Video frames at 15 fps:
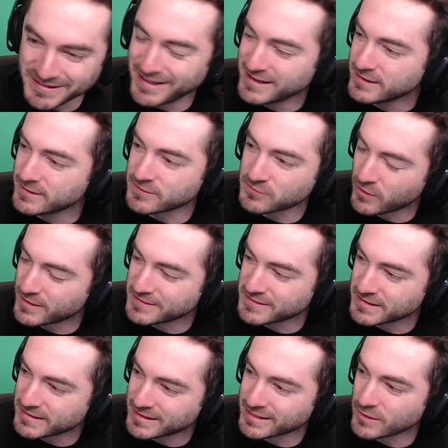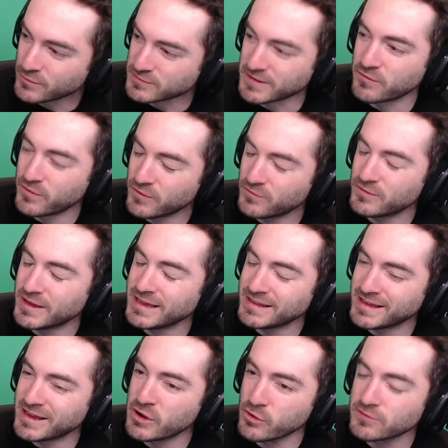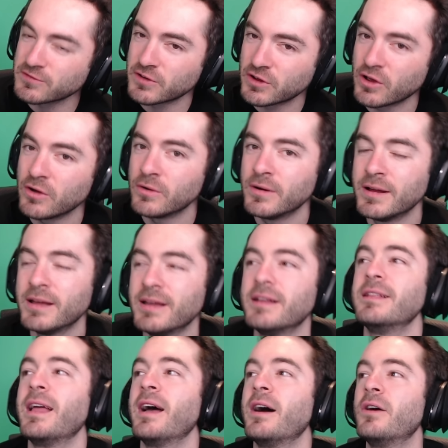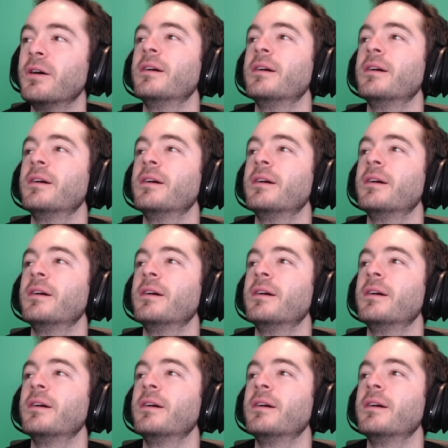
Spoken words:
And it is crazy to think that was like 15 years ago now.